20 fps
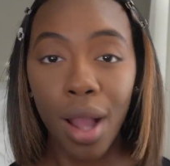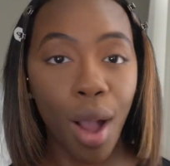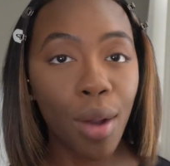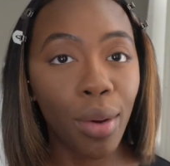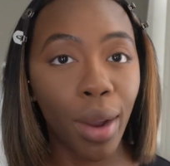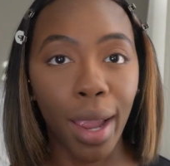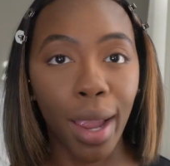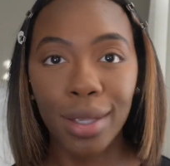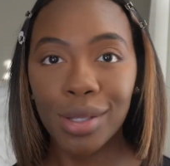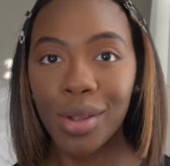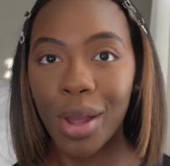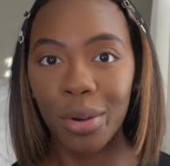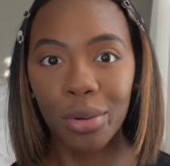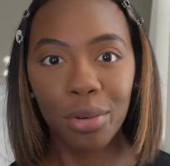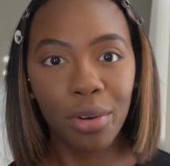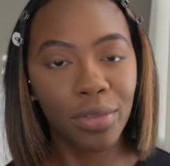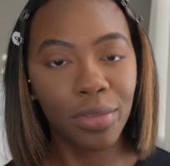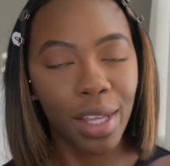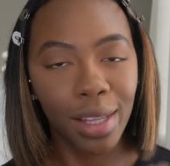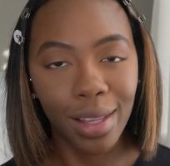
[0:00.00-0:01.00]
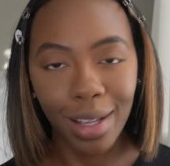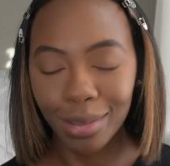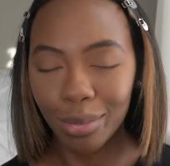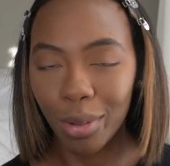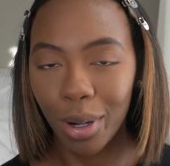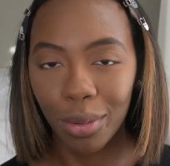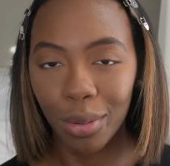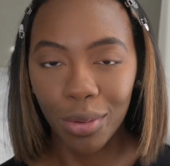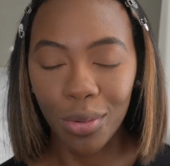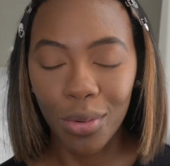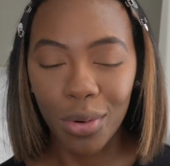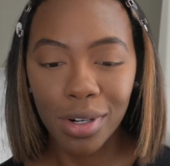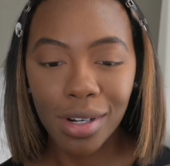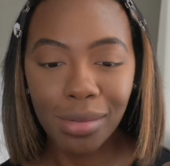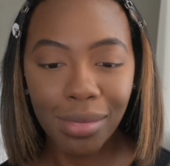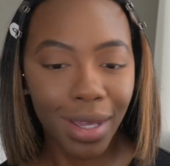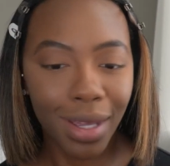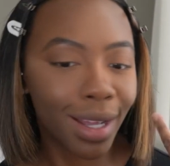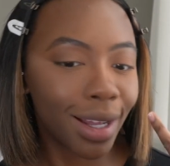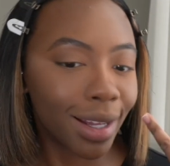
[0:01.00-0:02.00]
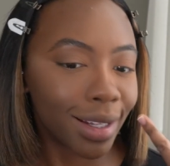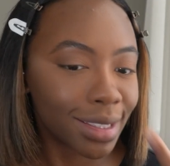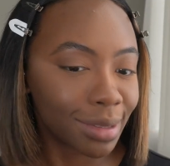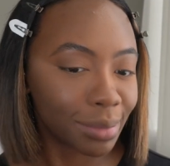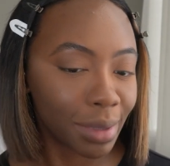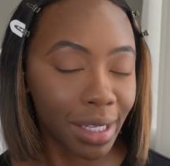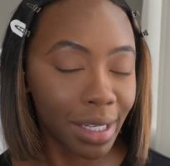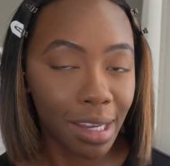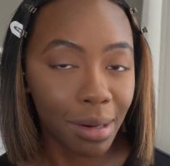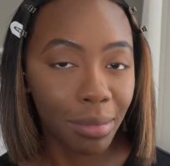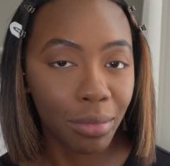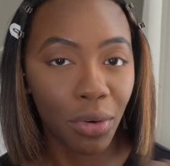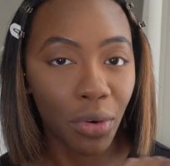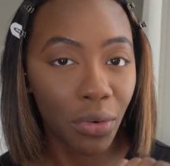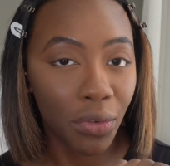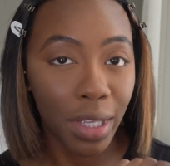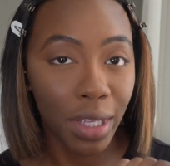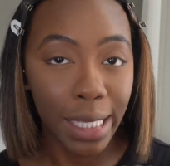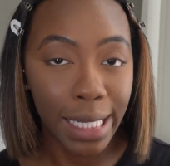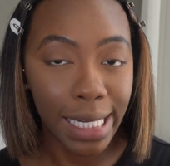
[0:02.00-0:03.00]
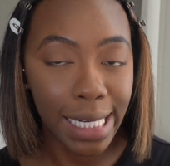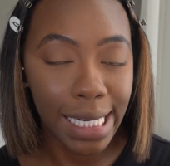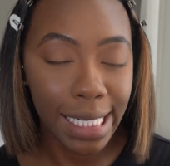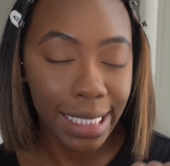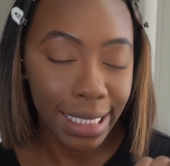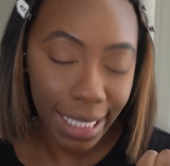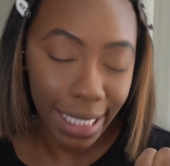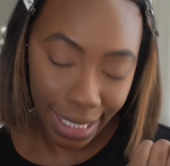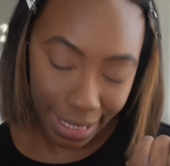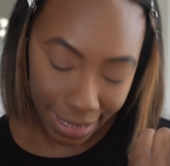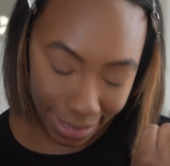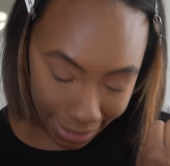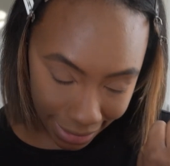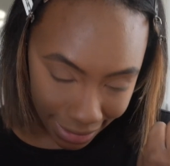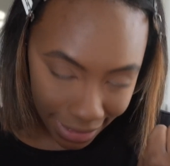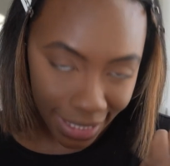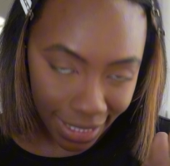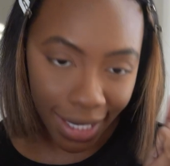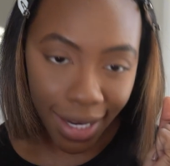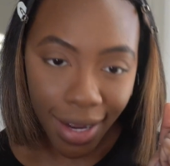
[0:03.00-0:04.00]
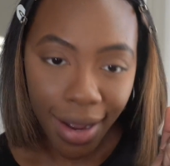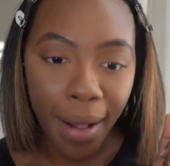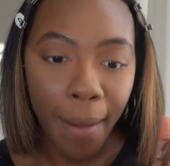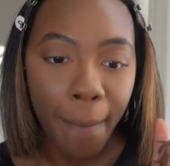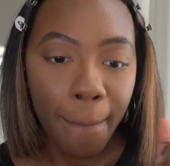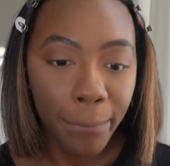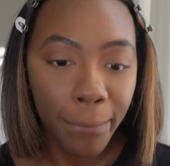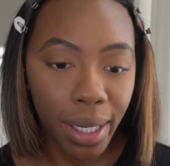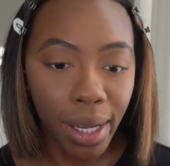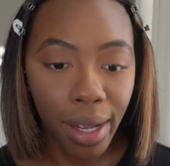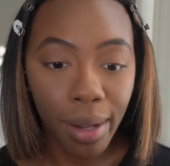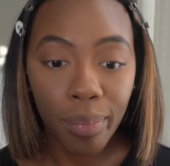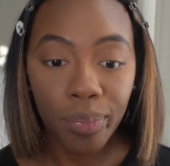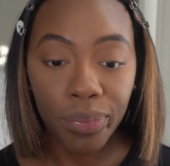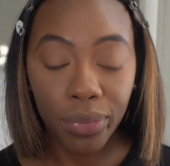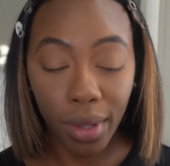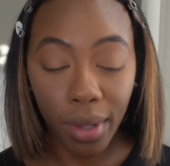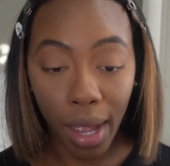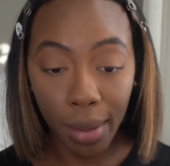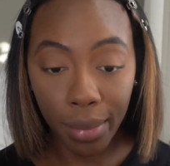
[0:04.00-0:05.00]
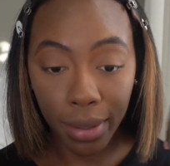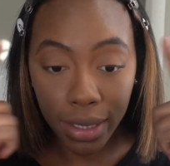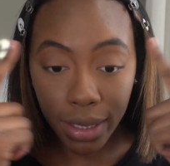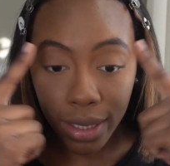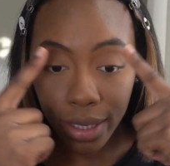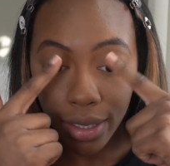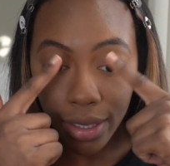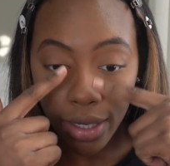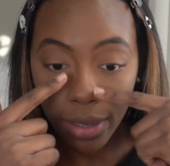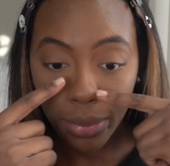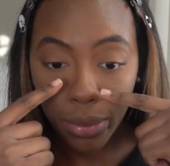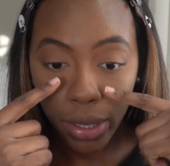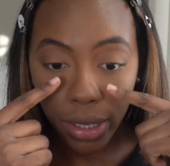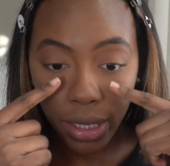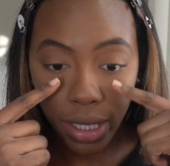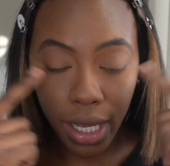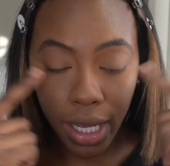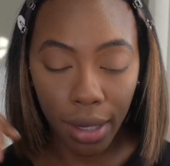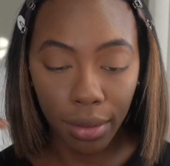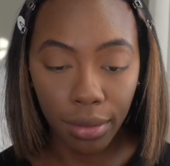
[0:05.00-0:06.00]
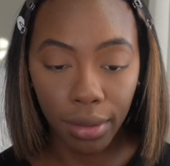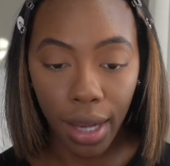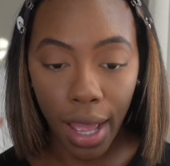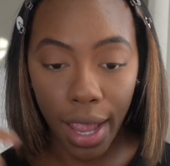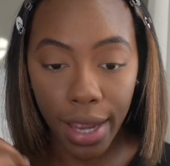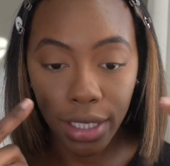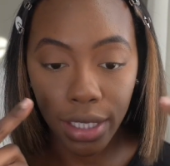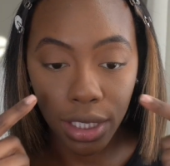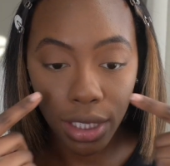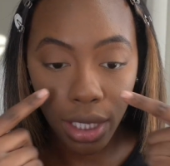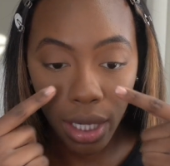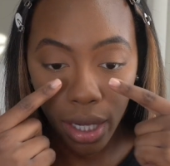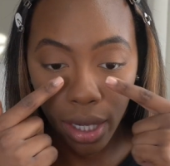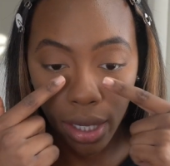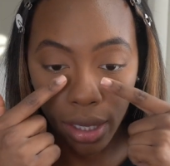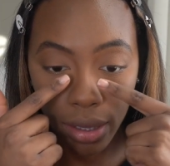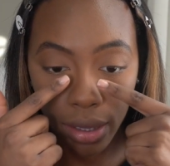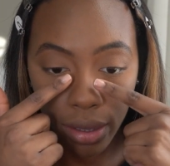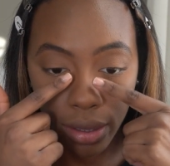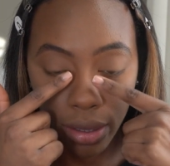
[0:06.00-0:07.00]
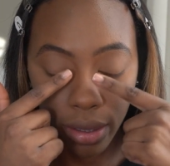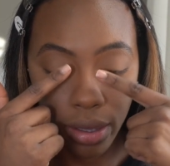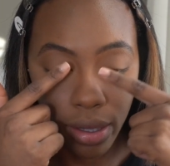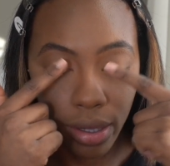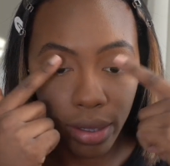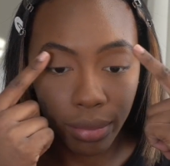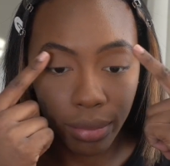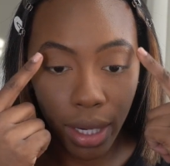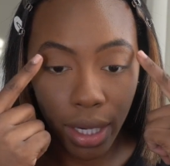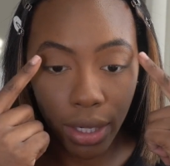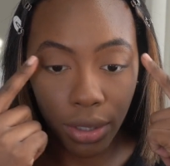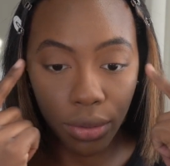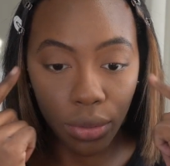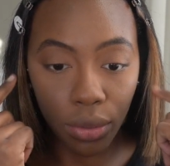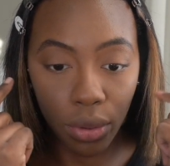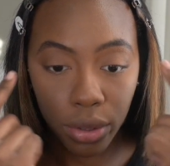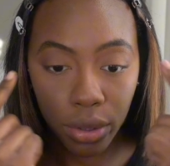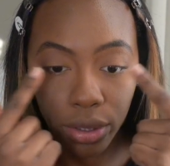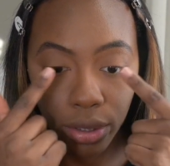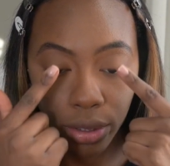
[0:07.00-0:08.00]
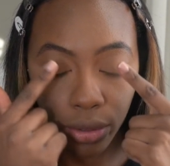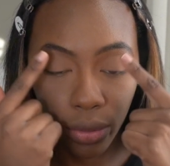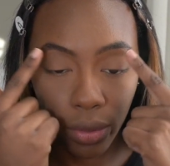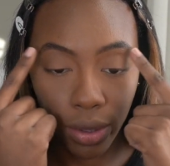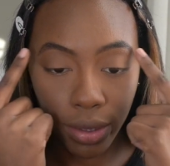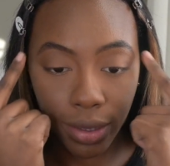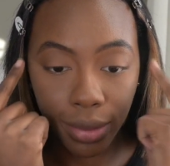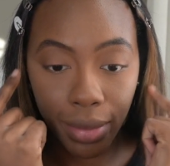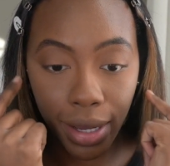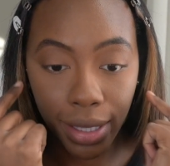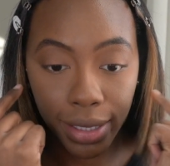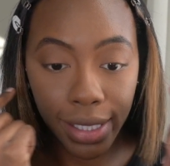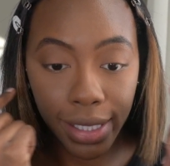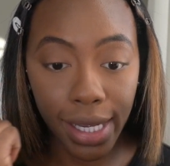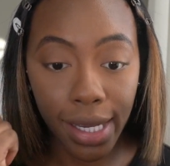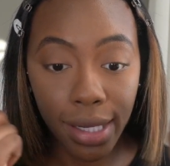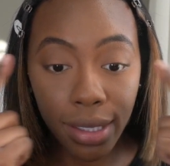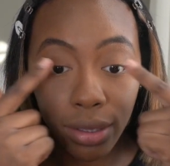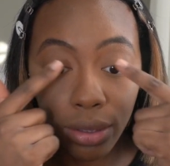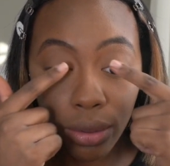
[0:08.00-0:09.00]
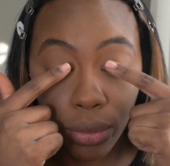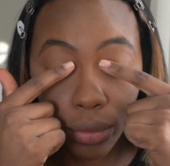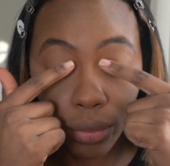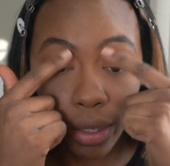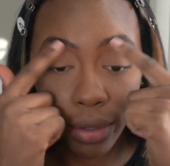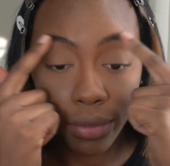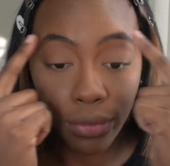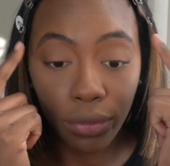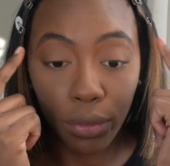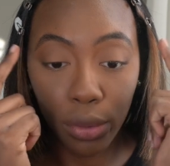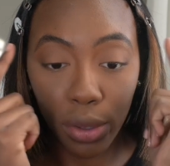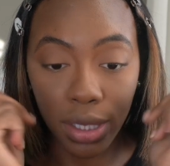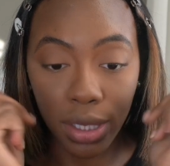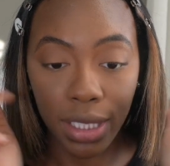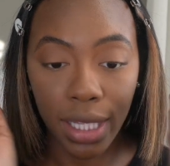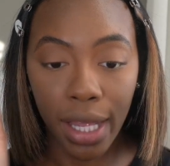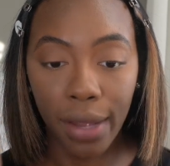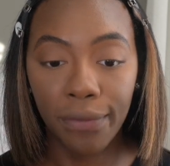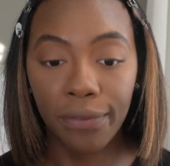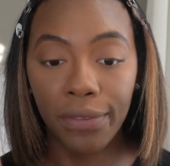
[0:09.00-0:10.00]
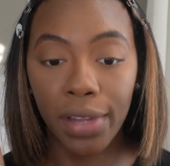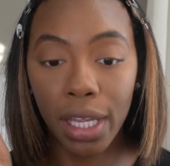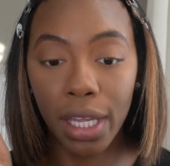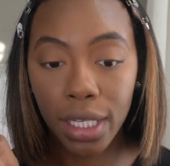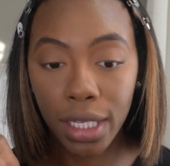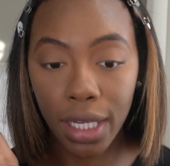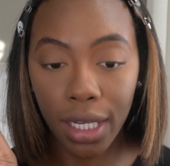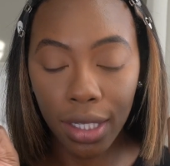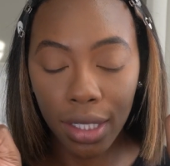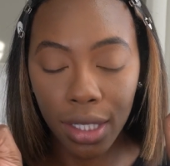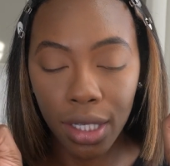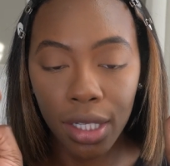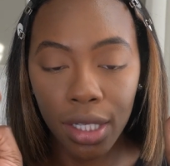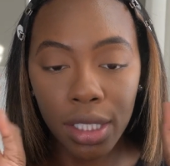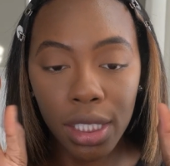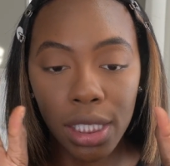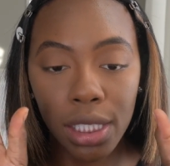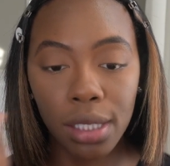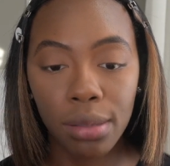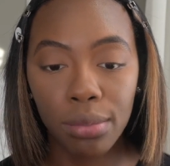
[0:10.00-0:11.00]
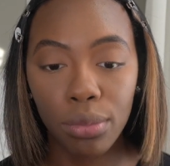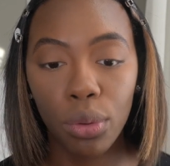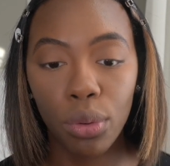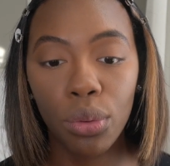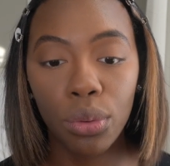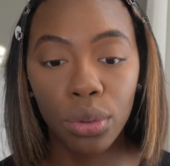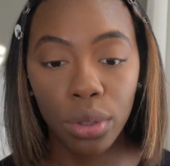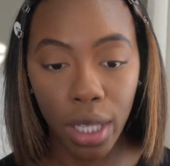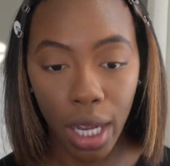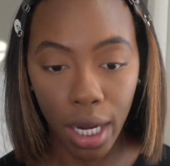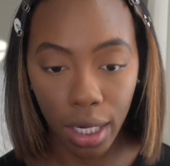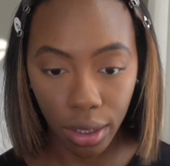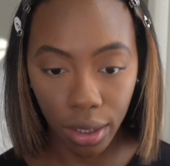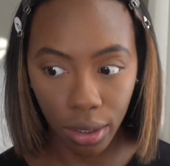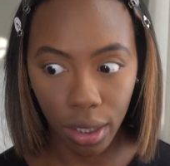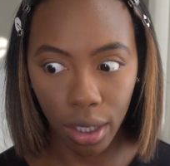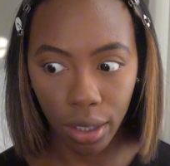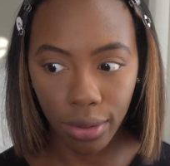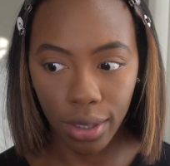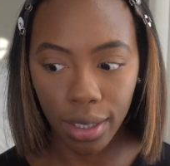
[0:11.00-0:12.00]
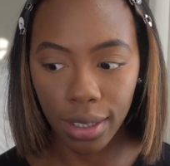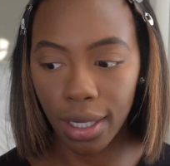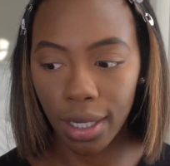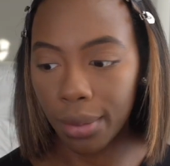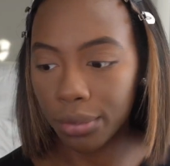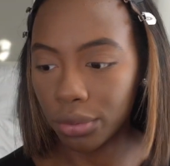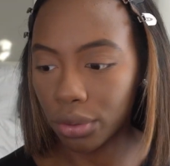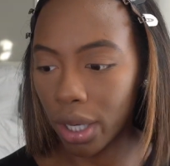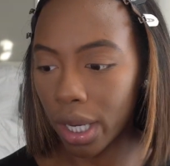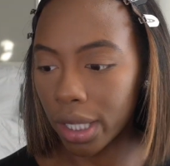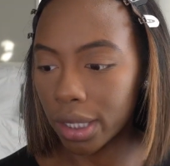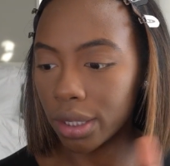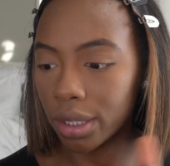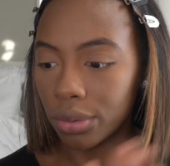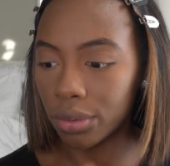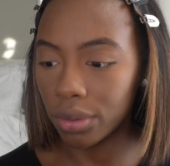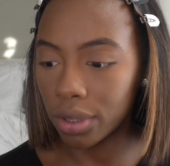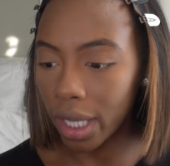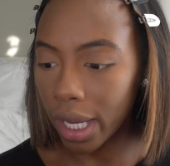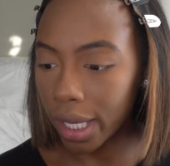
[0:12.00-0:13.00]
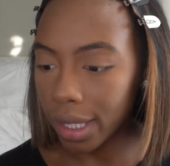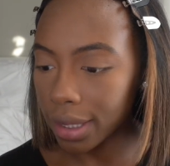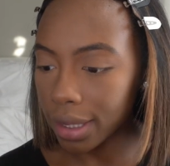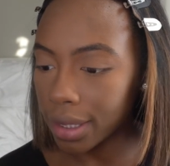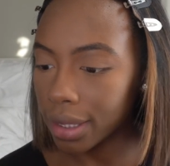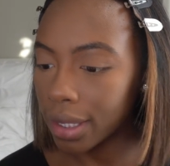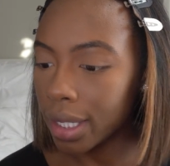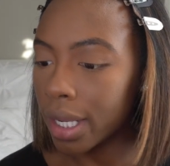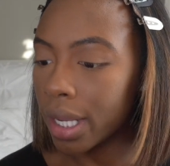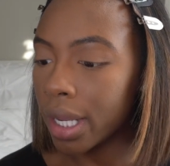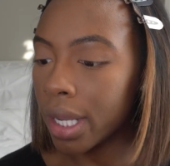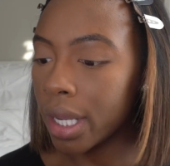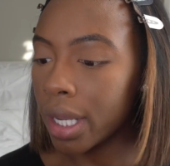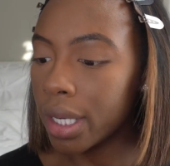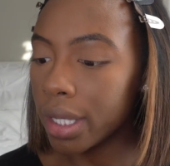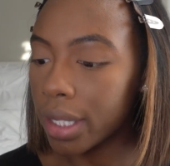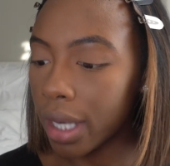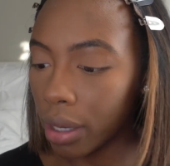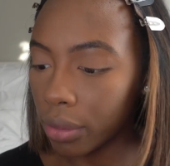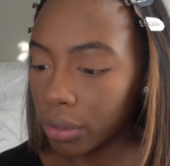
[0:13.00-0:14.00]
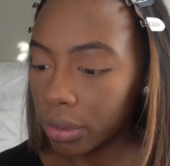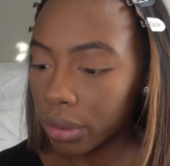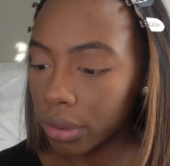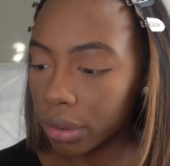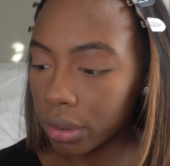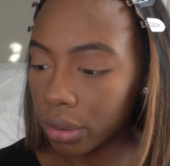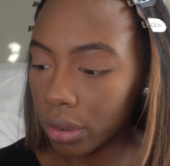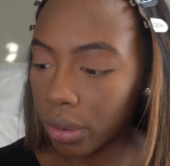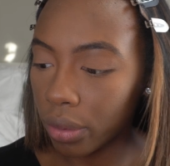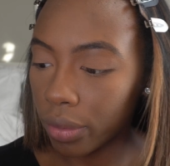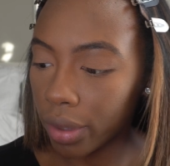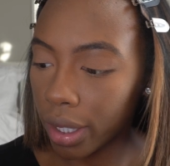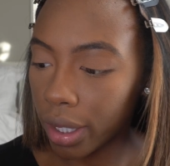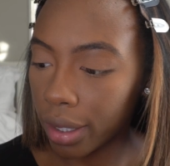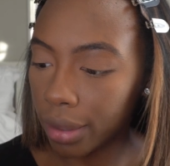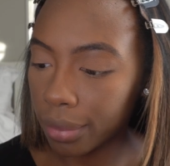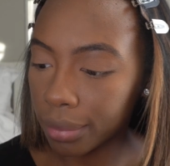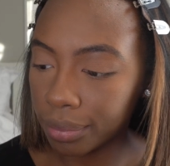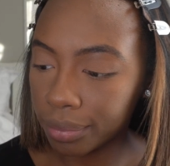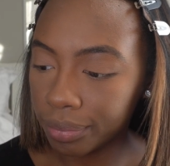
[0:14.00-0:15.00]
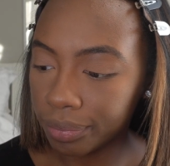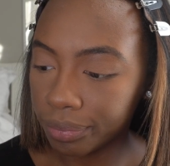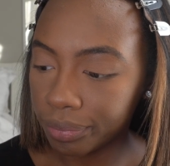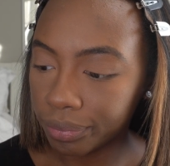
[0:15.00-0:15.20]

Okay, so I don't know if that last part recorded because my camera overheated again, but I basically just put that light shade in my inner corners going to my lid to reinforce that fake smooth kind of cut crease that I'm trying to create. Now we're going to go in